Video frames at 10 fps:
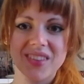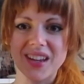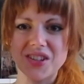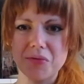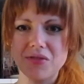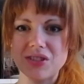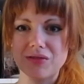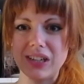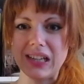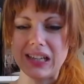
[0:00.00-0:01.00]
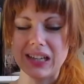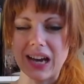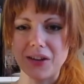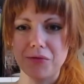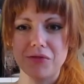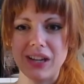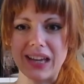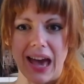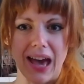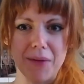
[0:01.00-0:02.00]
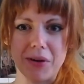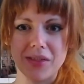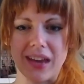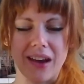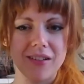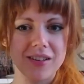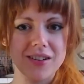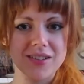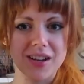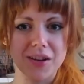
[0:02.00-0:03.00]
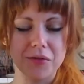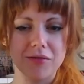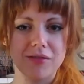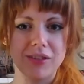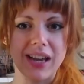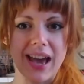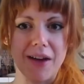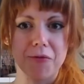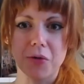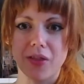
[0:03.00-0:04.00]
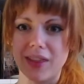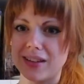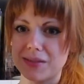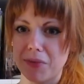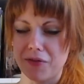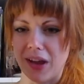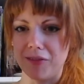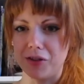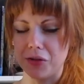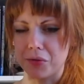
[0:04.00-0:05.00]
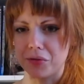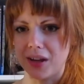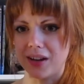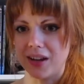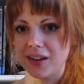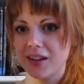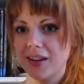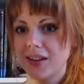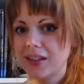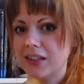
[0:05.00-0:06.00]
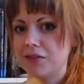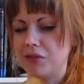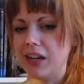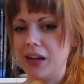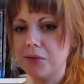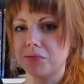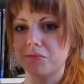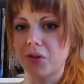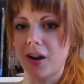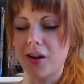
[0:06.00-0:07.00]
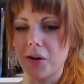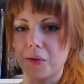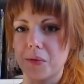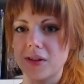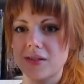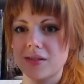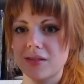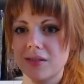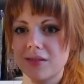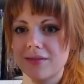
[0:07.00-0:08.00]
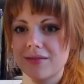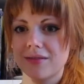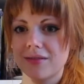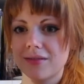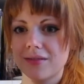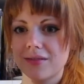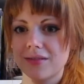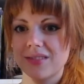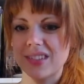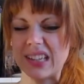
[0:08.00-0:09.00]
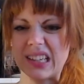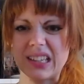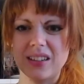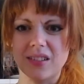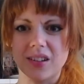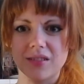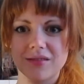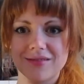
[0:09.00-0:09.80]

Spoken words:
don't really care about the characters, and I don't really have one that's my favorite or that I really want to know what's. I don't know.